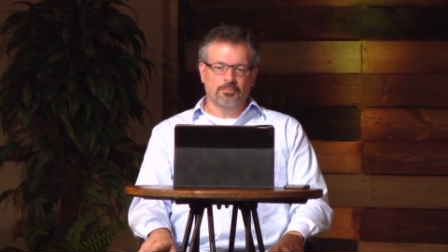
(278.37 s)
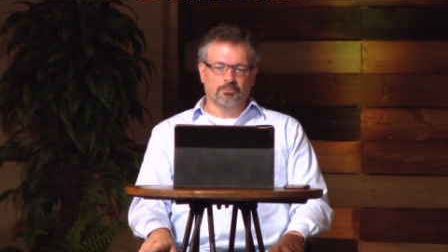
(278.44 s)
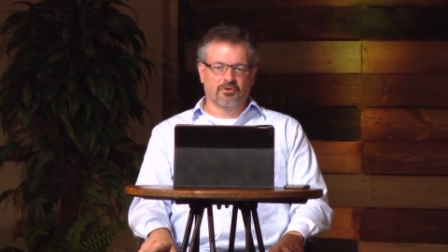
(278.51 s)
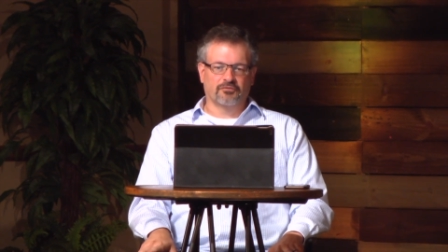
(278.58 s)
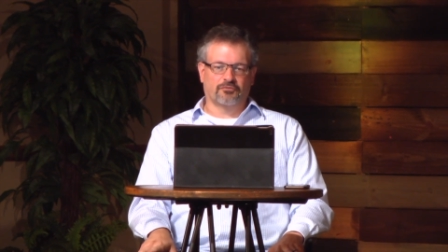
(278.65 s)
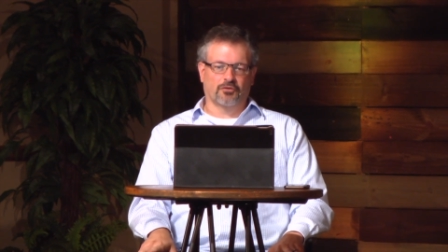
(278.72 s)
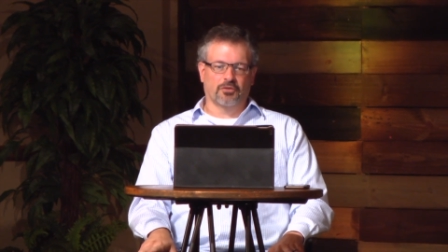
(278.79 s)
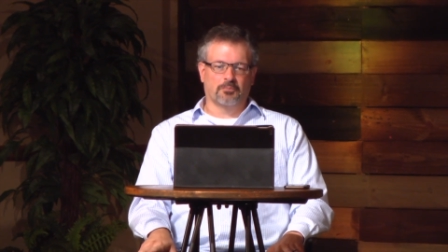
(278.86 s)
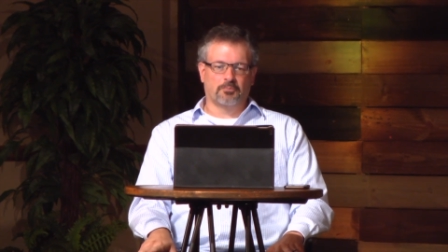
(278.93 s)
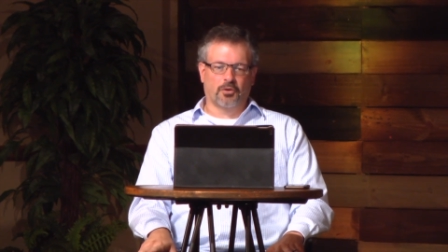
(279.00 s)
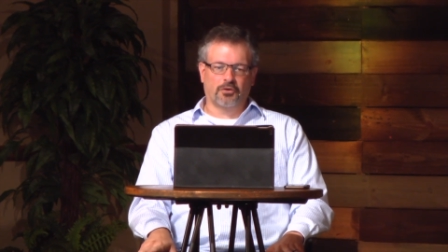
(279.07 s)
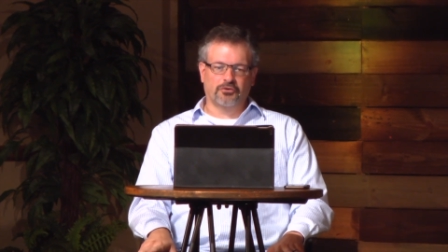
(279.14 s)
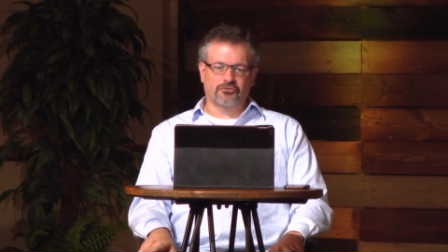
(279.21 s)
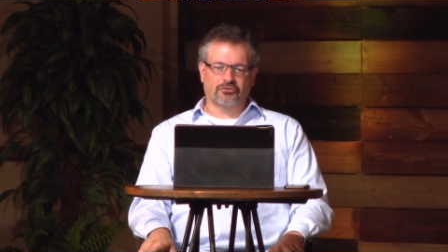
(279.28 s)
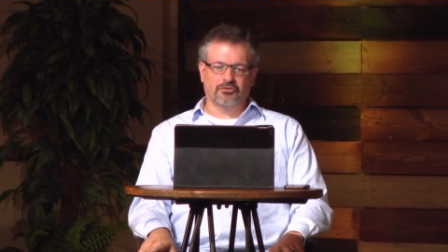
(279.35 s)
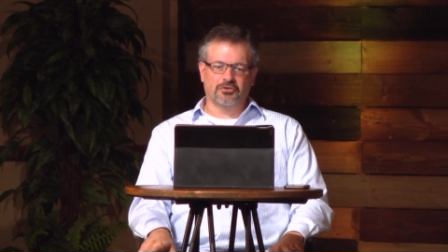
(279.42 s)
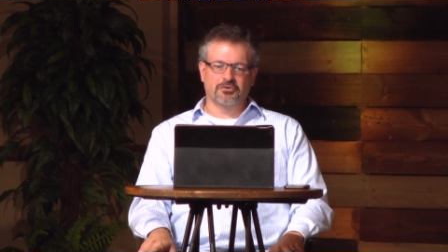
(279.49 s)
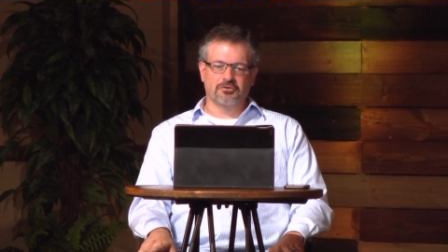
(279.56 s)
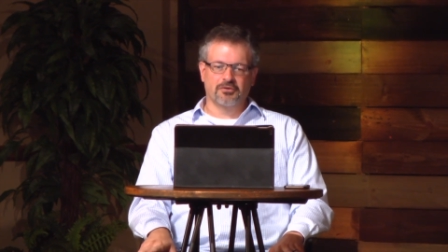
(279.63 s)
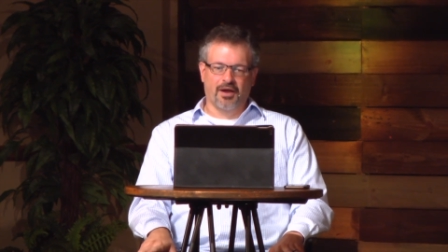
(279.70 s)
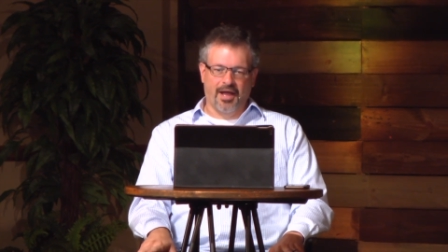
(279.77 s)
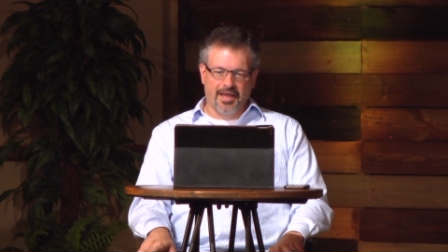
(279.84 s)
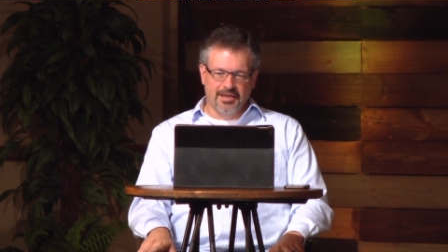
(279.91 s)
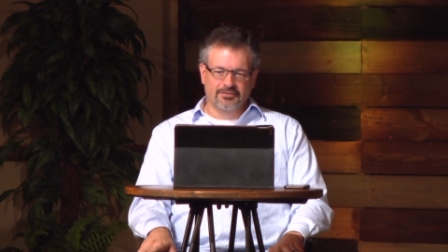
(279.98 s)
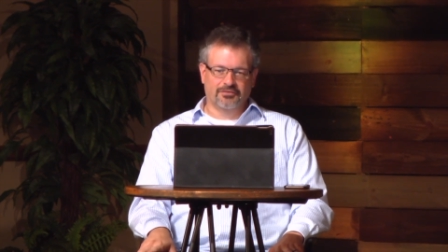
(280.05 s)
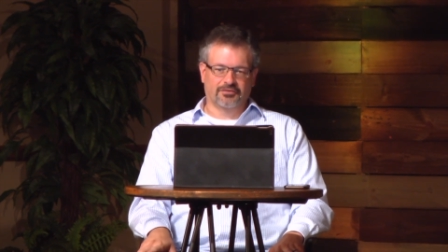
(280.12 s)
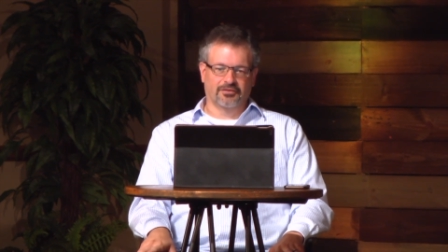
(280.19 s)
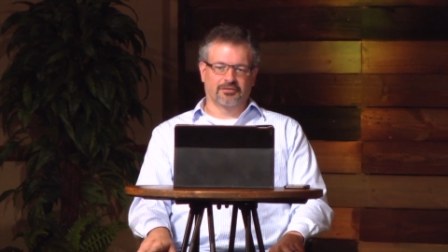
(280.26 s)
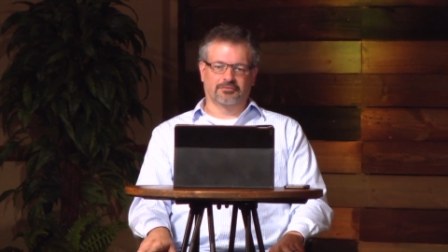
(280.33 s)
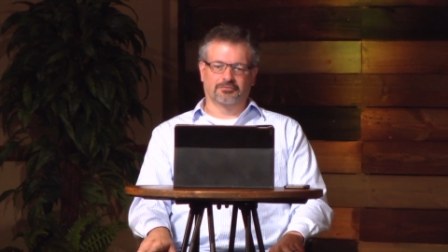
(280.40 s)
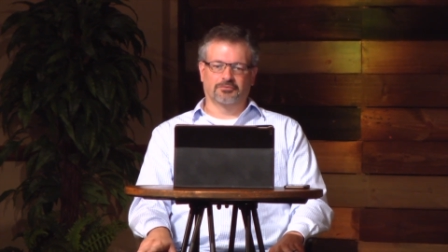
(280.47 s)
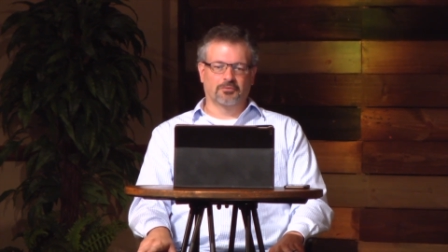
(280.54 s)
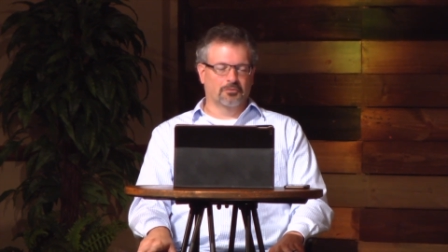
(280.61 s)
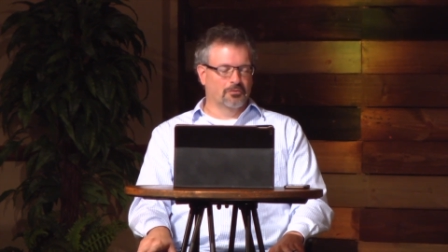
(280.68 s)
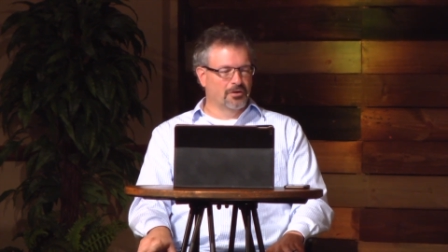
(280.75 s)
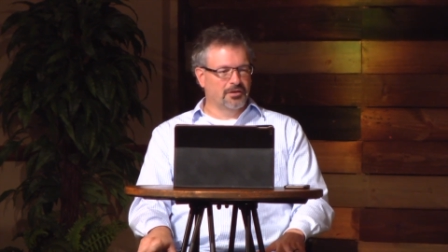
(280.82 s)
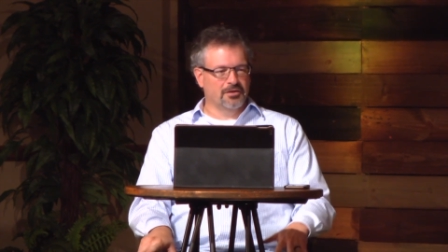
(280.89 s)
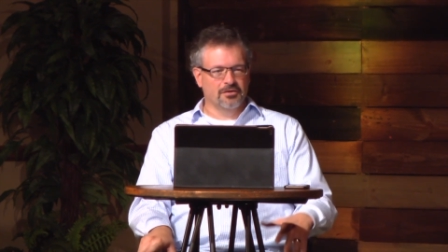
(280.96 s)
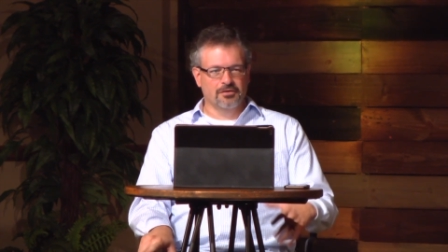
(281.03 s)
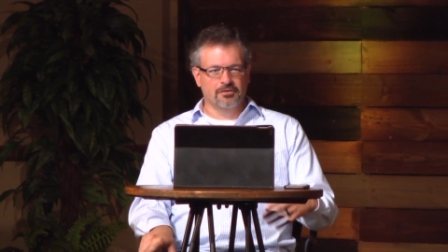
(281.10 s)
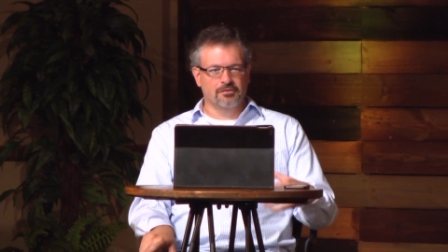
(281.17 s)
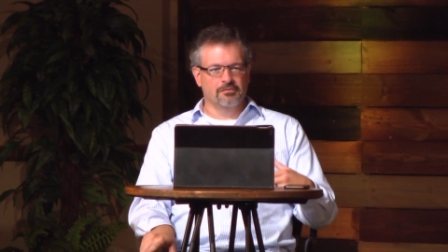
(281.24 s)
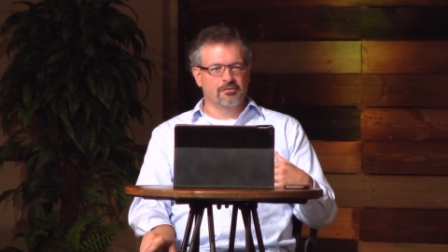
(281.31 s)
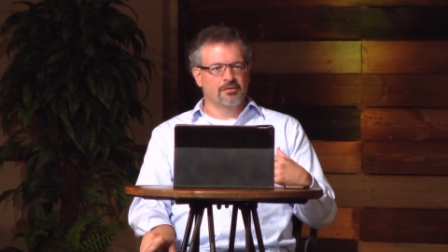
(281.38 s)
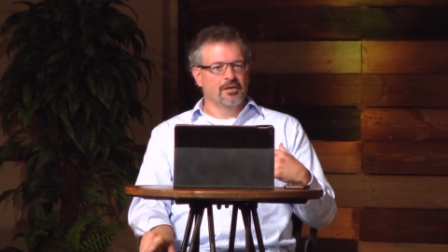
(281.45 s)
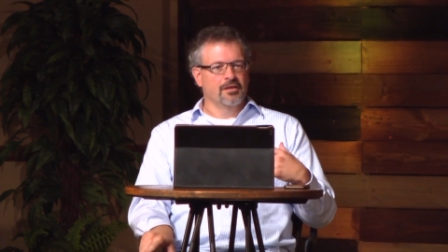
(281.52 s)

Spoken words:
But for the person who hates it, one who